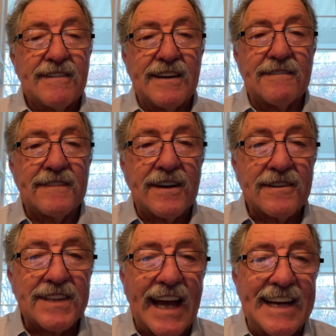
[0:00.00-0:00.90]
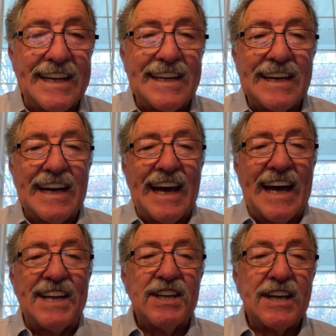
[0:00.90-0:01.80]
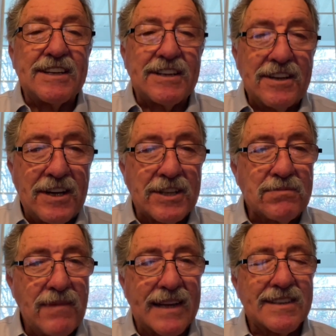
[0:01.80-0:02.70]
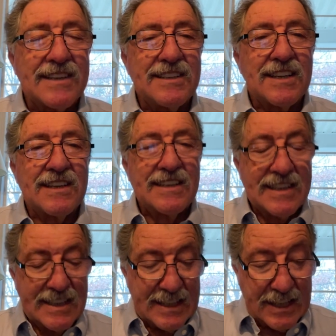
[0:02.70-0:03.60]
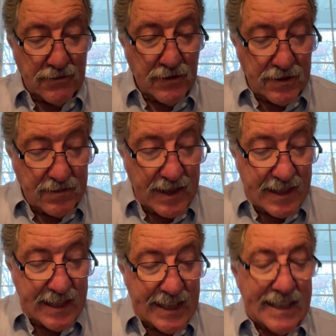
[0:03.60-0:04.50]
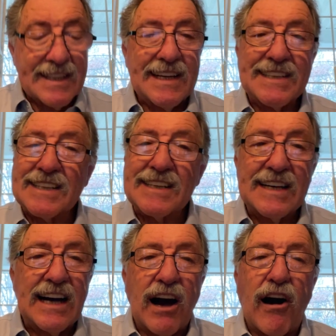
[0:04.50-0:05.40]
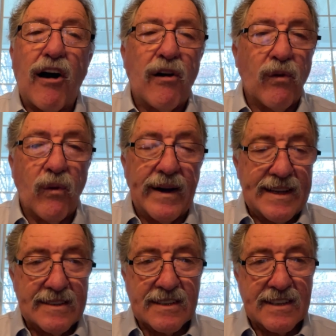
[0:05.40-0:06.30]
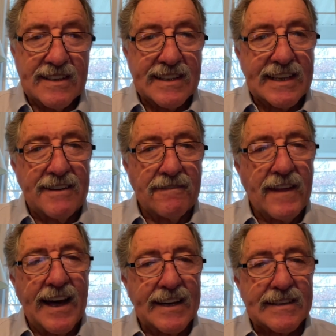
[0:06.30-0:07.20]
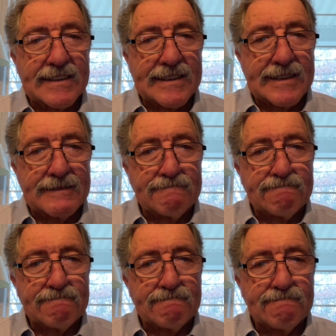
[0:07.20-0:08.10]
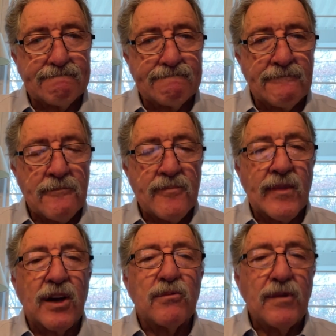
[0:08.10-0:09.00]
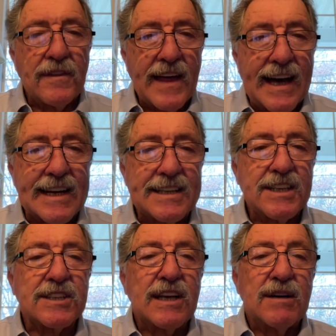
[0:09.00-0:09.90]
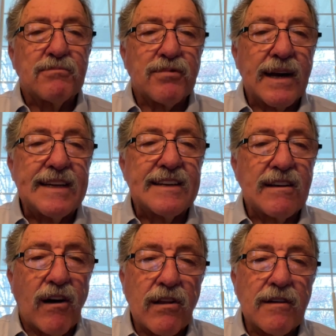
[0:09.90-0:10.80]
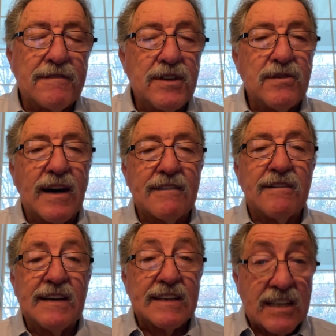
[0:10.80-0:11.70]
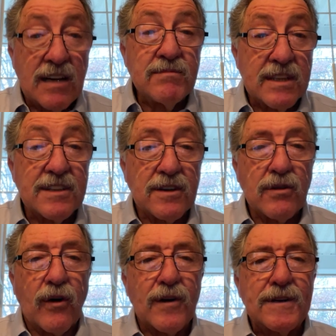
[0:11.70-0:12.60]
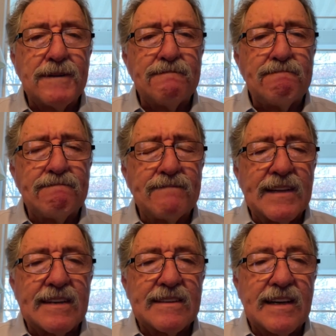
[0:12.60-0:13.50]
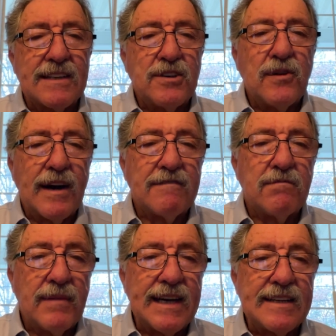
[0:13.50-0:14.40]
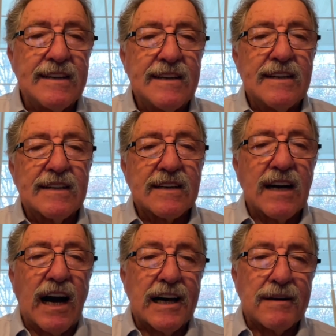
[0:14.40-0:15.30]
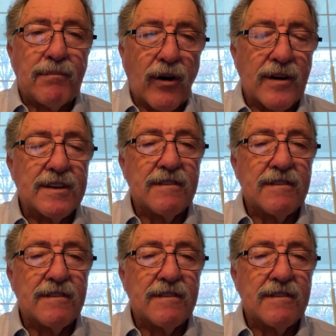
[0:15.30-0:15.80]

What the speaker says: If there's any ending to this message, it would be, let's always give thanks. With that, I just pray that all of you have come to the Lord, that you have made God a part